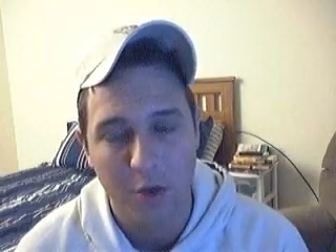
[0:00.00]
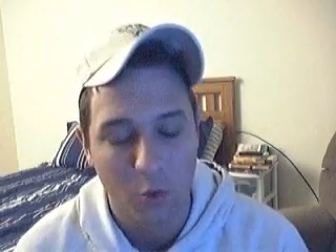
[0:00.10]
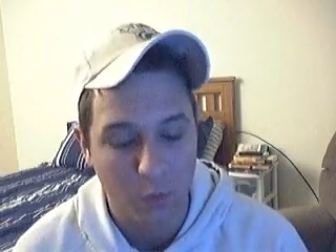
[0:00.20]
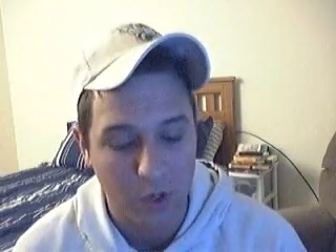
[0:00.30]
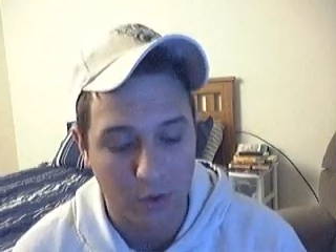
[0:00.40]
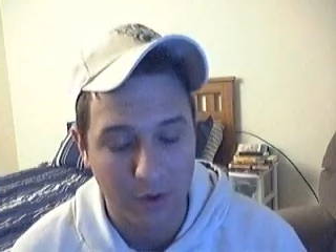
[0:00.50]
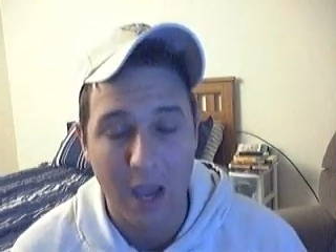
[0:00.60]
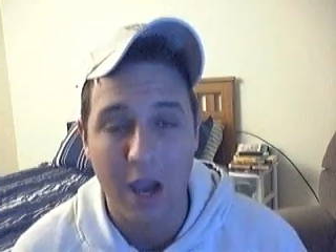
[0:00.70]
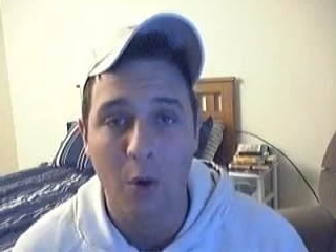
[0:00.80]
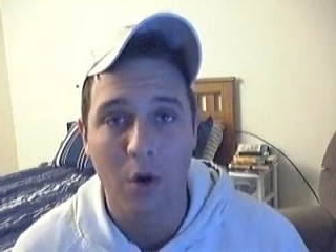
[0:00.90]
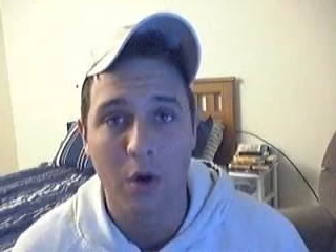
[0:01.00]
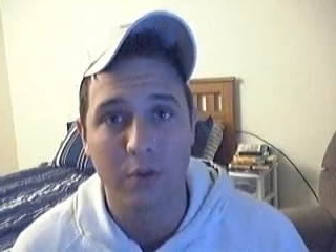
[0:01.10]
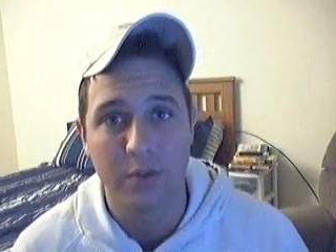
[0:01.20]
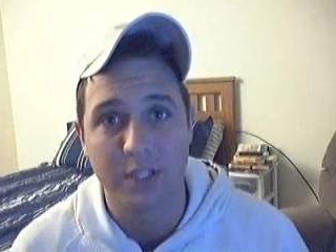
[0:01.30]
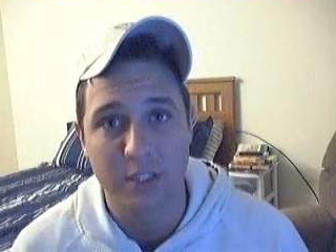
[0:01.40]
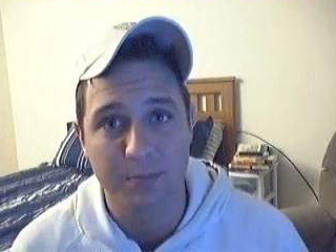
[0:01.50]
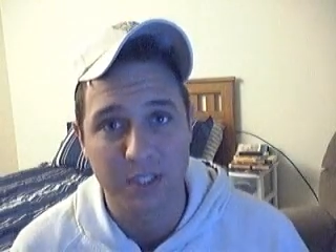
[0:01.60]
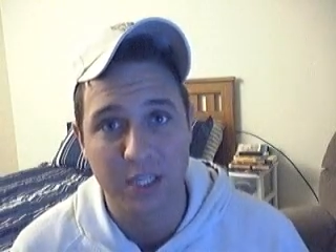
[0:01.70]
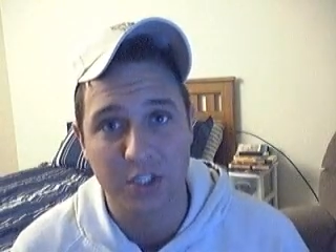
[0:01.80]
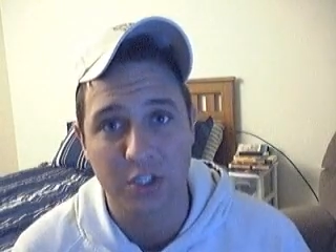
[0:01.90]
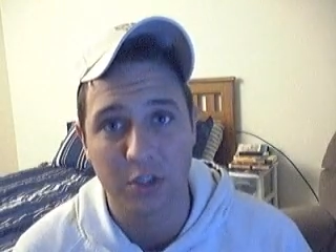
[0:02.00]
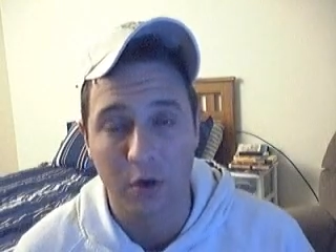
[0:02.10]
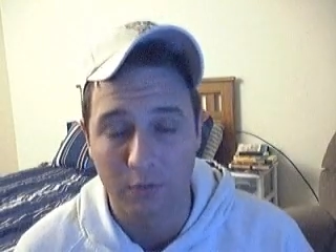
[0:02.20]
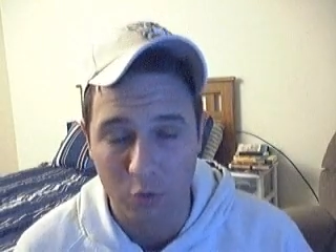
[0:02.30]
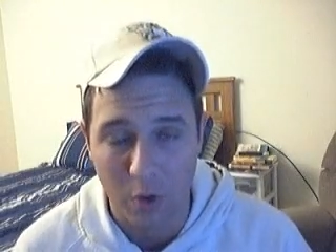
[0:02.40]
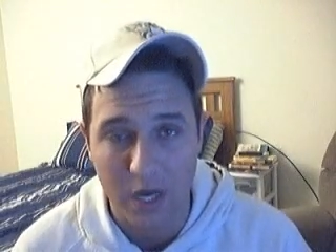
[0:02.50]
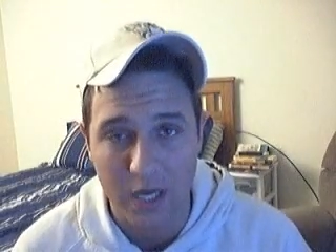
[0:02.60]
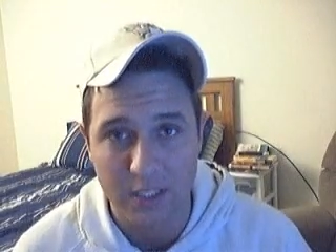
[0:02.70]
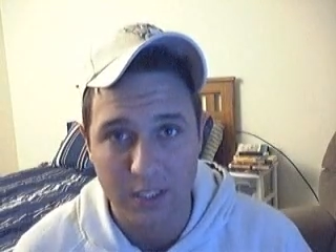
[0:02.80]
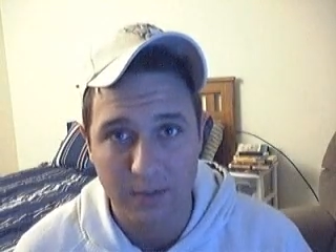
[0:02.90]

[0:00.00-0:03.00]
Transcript: We are now under the dispensation of grace.